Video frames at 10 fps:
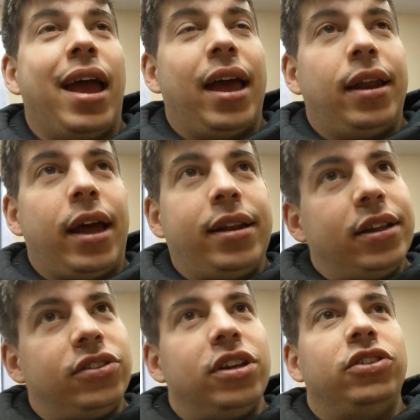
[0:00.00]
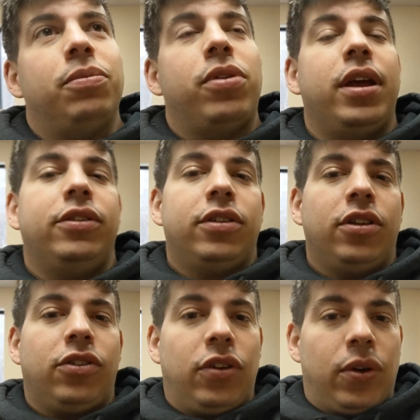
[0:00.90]
And I did see some things in
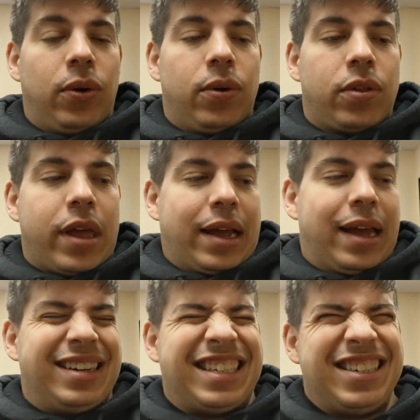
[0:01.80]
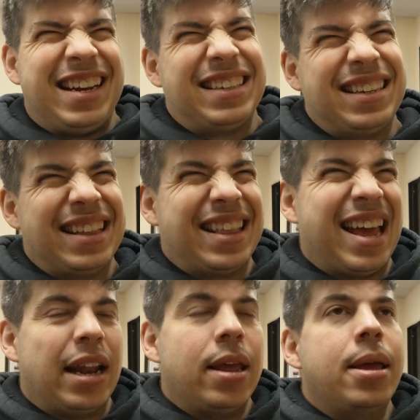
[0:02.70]
the tune that kind of suggested
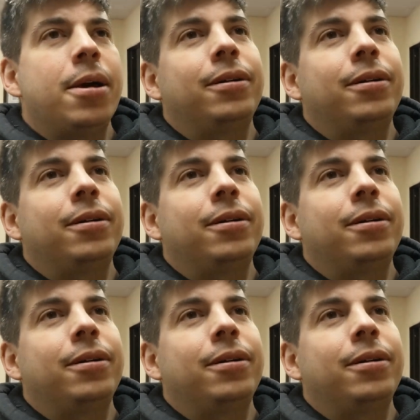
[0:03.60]
that,